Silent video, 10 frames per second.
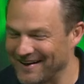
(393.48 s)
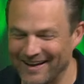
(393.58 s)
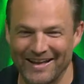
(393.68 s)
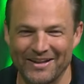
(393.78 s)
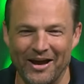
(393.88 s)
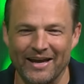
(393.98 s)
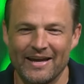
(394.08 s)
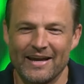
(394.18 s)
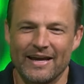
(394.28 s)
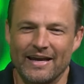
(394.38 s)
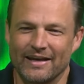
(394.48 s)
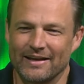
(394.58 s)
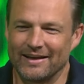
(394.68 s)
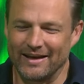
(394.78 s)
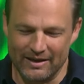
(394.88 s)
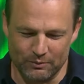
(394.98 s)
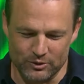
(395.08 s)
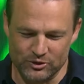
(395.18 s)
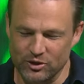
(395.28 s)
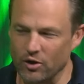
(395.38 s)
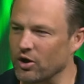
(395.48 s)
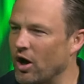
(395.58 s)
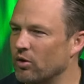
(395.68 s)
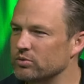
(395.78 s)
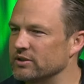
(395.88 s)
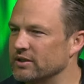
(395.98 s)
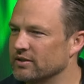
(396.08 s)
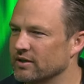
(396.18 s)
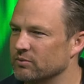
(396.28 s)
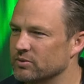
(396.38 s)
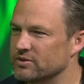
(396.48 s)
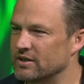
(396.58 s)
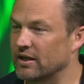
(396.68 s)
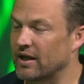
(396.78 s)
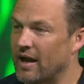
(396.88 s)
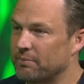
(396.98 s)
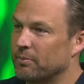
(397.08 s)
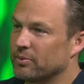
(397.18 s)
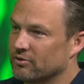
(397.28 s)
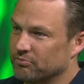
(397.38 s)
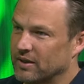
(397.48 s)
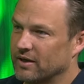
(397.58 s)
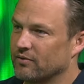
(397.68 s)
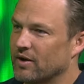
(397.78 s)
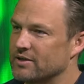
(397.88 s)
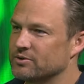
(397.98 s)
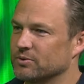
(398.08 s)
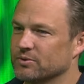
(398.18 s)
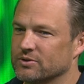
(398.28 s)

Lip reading: But he was so colty that he was incapable of being a racehorse.